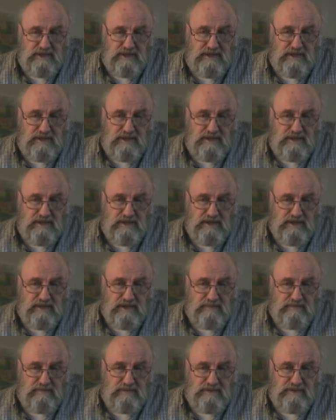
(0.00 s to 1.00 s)
They
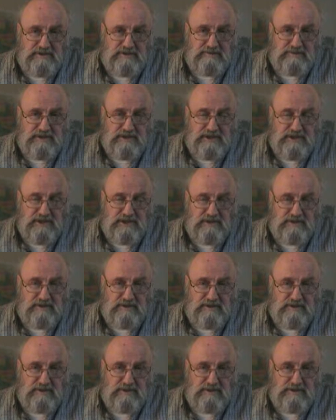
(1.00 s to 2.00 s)
Principally, they do
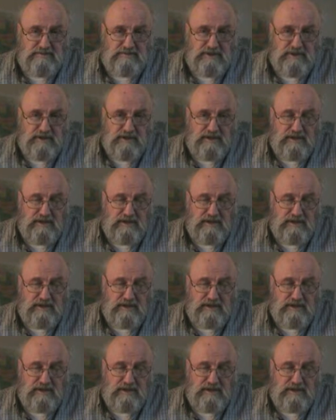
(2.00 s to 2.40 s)
this by